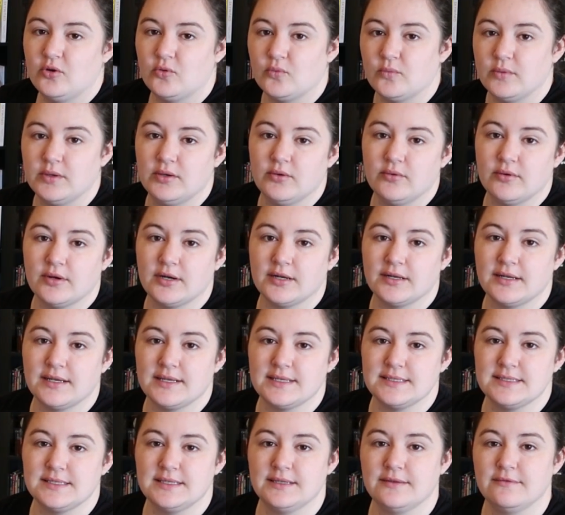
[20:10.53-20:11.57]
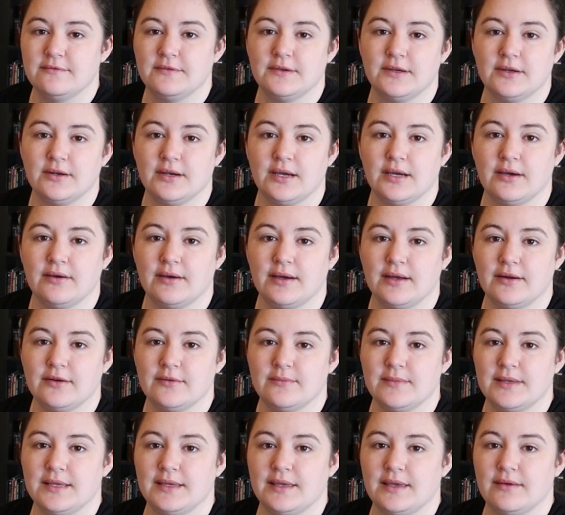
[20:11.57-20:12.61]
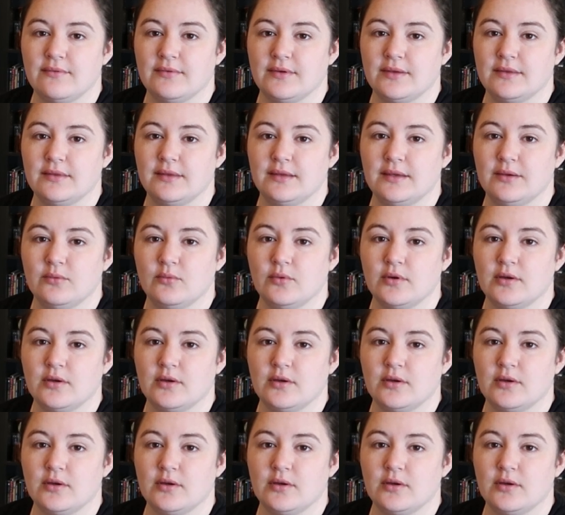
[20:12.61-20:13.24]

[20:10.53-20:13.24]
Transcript: reorganize it, and figure out how to make everything